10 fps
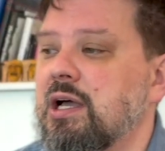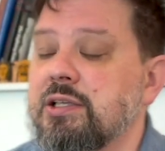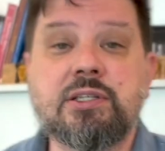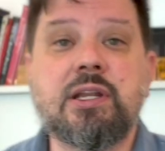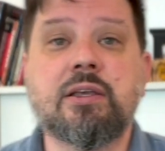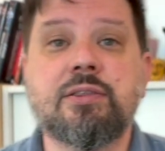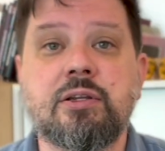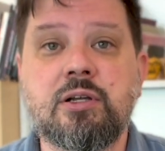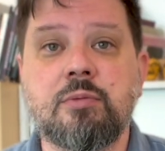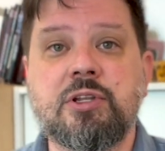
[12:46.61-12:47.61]
Cinetic
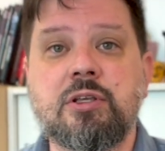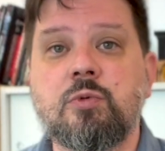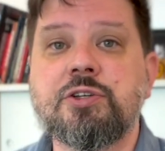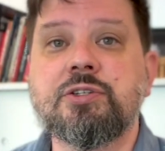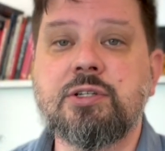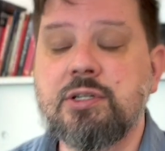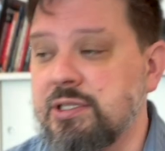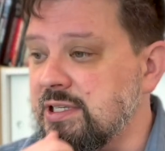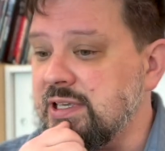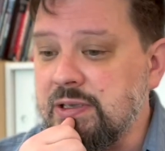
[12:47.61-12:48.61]
Theater Company in Washington,
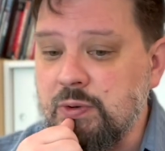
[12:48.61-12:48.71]
D.C.,